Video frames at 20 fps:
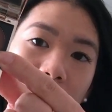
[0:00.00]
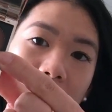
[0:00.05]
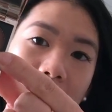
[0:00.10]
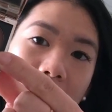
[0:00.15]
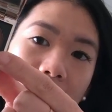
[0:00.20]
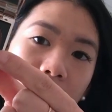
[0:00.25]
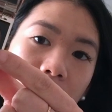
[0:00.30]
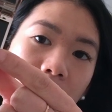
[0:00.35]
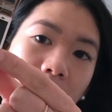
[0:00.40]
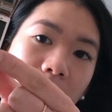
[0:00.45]
the
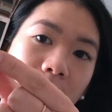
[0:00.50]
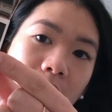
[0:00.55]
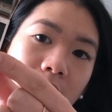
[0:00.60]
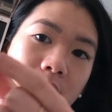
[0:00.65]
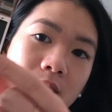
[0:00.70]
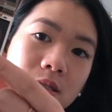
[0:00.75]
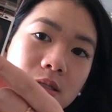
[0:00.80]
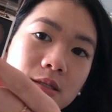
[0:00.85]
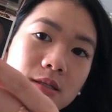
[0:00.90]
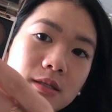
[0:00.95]
outer
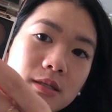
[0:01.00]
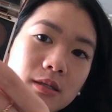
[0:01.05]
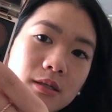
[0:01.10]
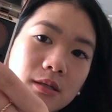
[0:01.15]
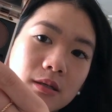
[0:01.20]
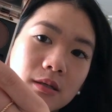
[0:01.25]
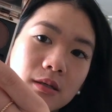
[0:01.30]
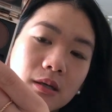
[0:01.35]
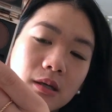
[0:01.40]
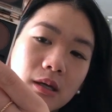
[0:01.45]
eyelids.
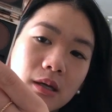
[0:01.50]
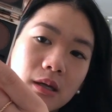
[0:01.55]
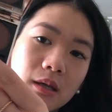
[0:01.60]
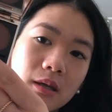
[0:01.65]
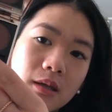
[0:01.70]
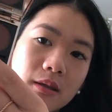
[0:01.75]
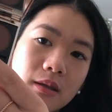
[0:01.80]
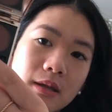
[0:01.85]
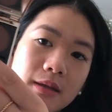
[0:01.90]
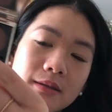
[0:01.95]

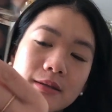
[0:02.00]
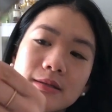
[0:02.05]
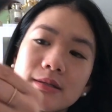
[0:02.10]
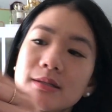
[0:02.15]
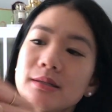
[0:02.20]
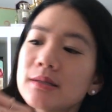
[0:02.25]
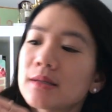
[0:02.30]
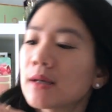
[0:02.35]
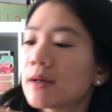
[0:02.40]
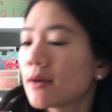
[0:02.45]
And then
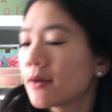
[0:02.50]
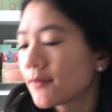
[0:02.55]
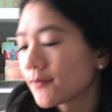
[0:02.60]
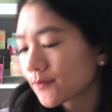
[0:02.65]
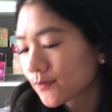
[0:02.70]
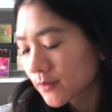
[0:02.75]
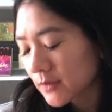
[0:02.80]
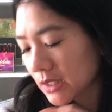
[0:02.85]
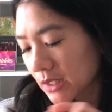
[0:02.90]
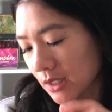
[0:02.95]
this,
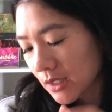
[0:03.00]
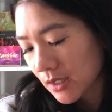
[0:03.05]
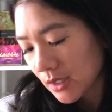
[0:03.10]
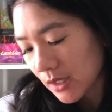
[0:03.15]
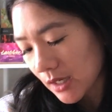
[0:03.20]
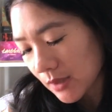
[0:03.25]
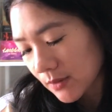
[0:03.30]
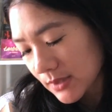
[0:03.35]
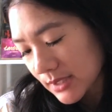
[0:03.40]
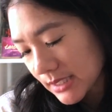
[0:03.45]

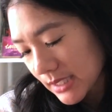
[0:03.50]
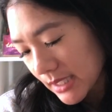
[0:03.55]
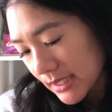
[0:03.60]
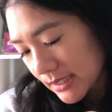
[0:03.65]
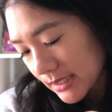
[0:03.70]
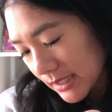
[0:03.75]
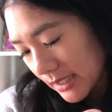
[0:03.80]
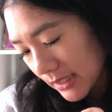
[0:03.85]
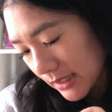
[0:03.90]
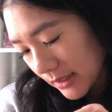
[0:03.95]
I would say
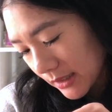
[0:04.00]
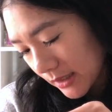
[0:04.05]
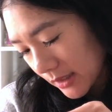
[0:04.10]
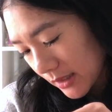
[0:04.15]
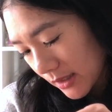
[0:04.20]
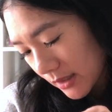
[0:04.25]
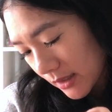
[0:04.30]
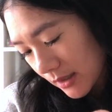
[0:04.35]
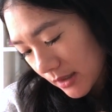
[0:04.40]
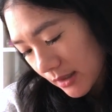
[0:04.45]
it's like
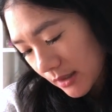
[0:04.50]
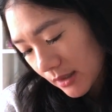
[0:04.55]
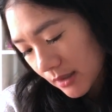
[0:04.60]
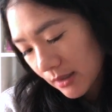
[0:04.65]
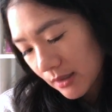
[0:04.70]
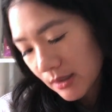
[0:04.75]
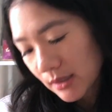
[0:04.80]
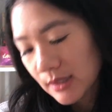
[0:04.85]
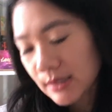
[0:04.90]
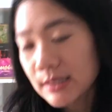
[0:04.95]

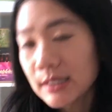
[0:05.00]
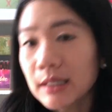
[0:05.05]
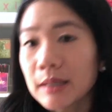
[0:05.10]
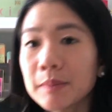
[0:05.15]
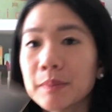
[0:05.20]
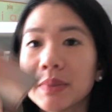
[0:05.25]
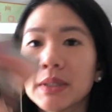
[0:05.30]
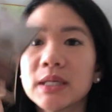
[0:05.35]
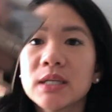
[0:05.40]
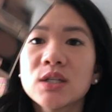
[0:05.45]
a
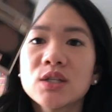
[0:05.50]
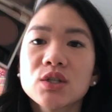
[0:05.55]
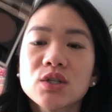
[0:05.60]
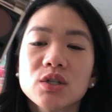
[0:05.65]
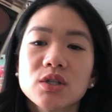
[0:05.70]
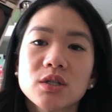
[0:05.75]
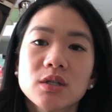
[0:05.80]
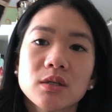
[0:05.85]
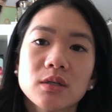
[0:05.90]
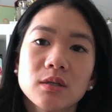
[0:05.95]

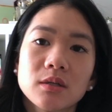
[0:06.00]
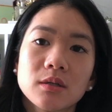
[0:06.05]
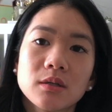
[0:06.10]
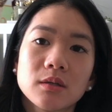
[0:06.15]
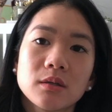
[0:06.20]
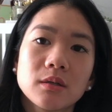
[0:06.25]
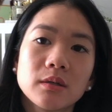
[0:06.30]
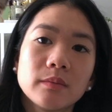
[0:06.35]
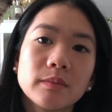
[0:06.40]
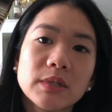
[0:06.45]
peach
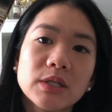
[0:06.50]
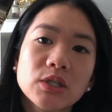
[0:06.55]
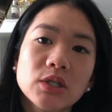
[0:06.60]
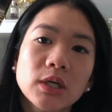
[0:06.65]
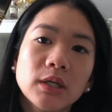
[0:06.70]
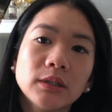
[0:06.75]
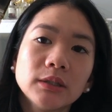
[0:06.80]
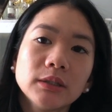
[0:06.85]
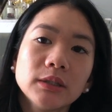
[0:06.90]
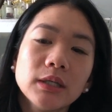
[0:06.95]

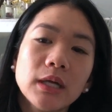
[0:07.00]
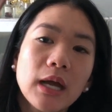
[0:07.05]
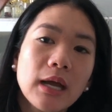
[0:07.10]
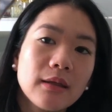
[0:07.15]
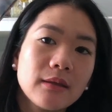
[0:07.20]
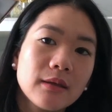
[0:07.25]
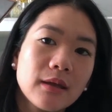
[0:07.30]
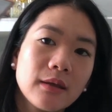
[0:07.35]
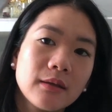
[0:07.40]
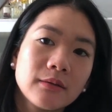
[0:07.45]
color.
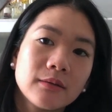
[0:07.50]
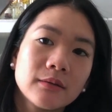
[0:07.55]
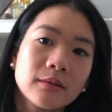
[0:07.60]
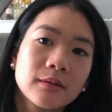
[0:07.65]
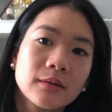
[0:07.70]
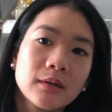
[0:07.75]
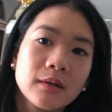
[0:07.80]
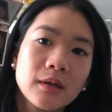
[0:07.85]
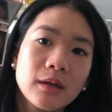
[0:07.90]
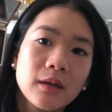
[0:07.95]
And then